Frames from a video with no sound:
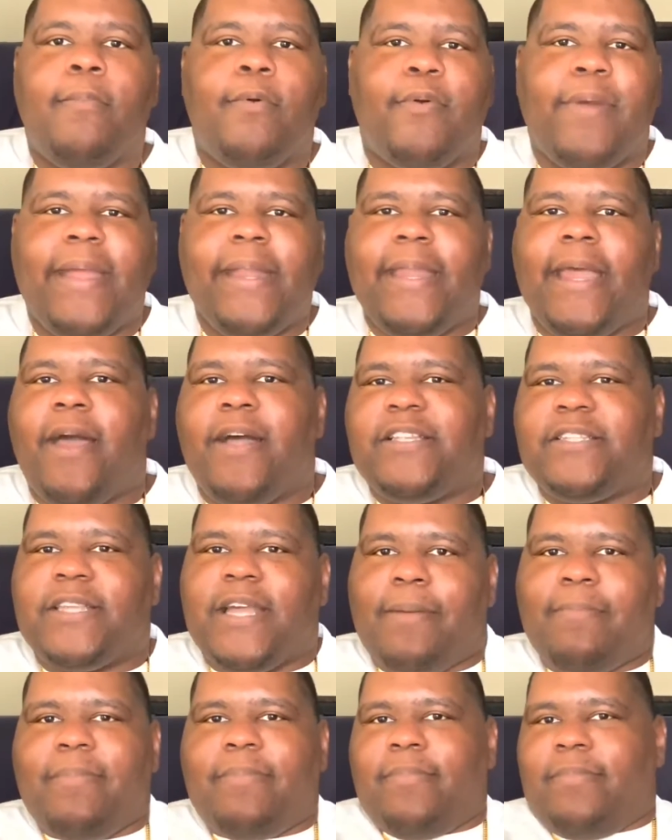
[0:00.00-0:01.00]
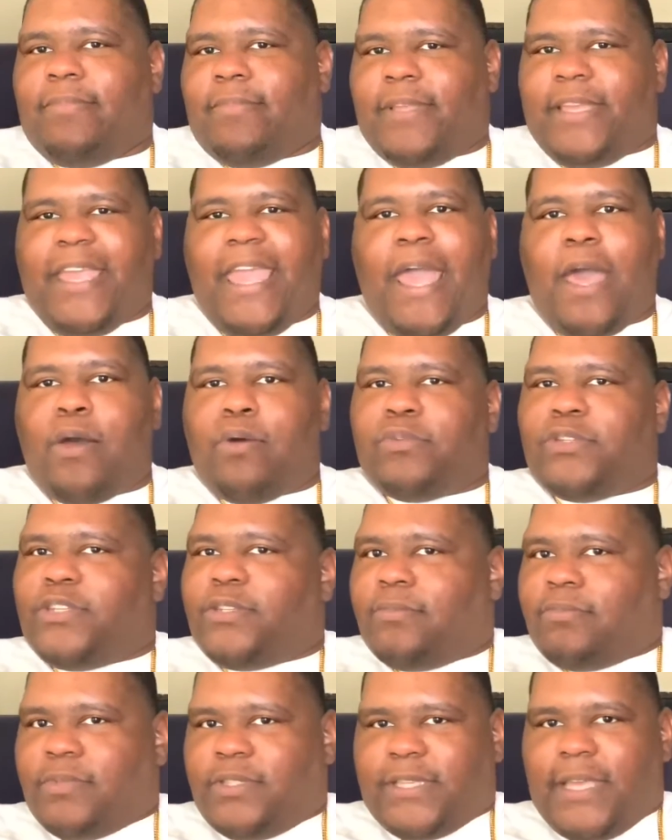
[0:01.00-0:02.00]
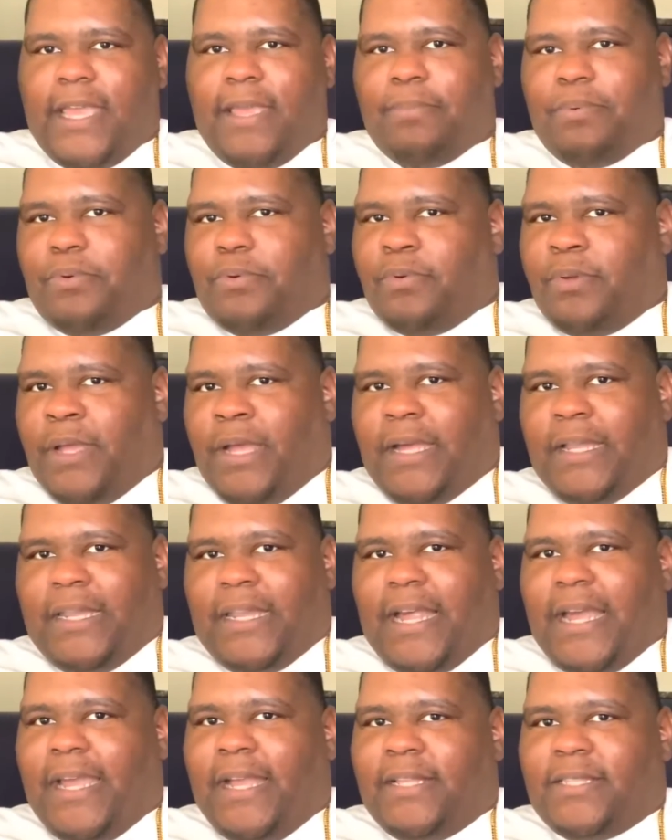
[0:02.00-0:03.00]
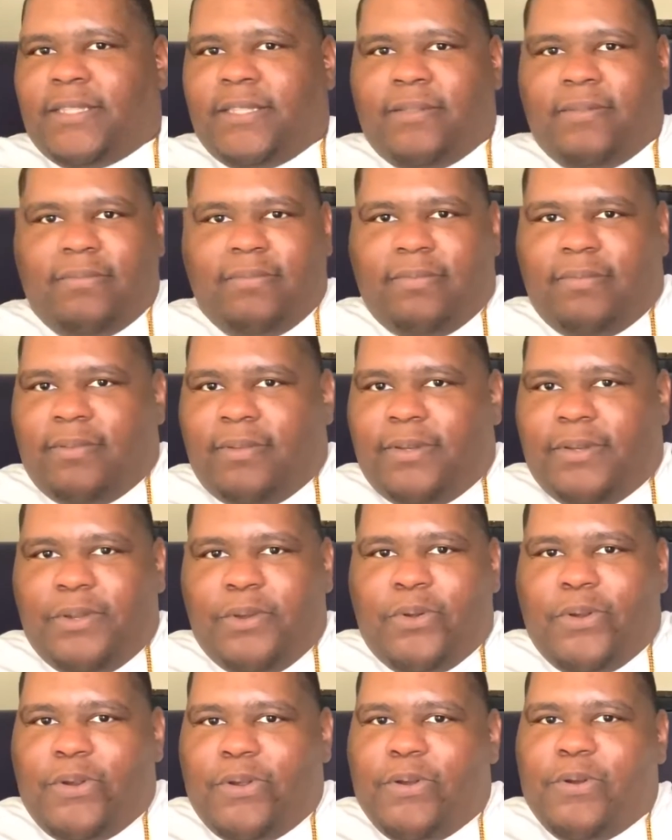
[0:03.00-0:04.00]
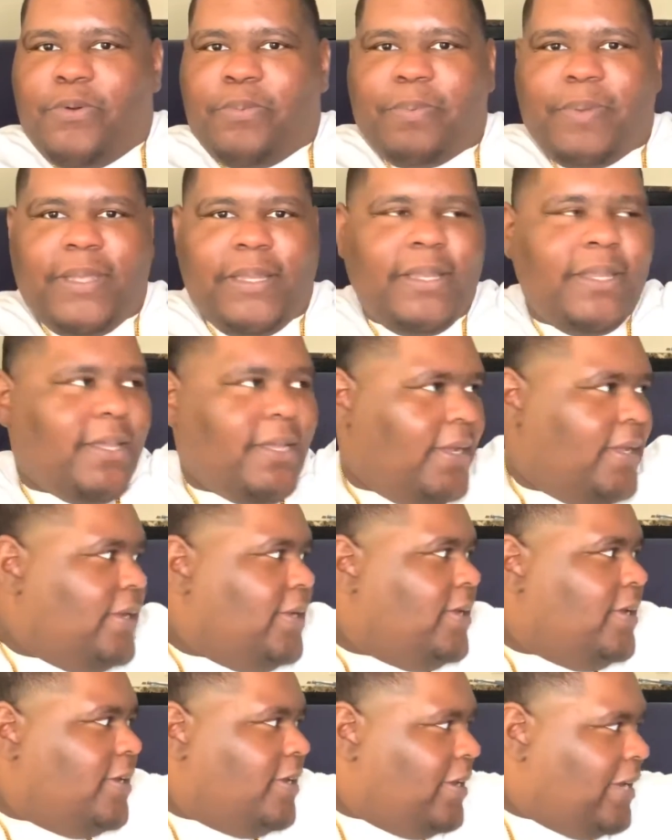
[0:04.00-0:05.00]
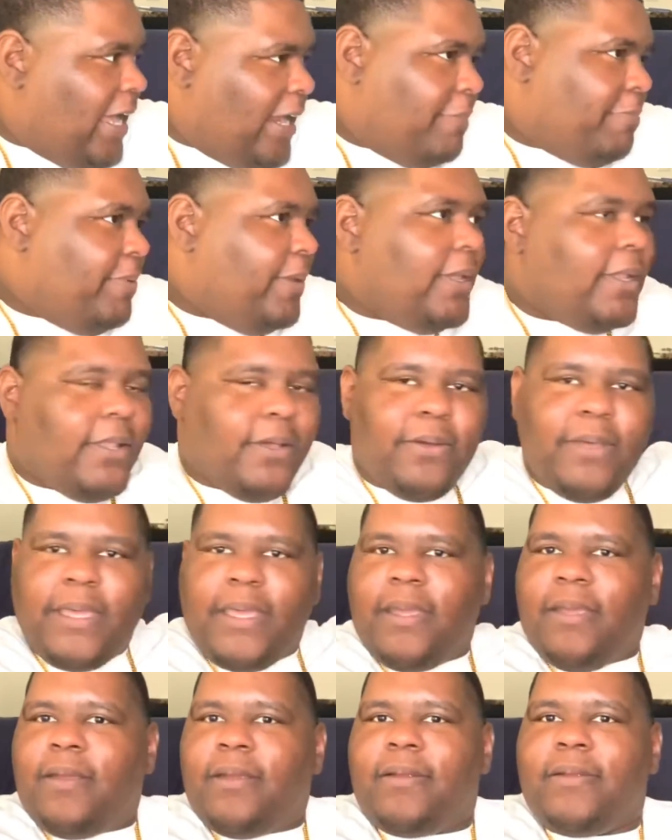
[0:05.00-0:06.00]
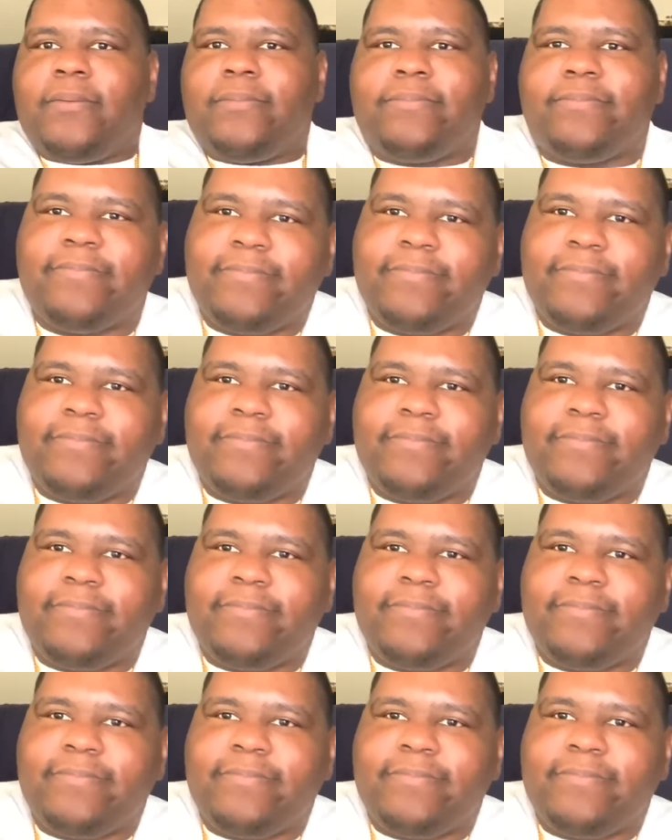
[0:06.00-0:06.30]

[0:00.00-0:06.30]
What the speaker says: But right now, I just got couch, table, lights, door open, got a pillow here,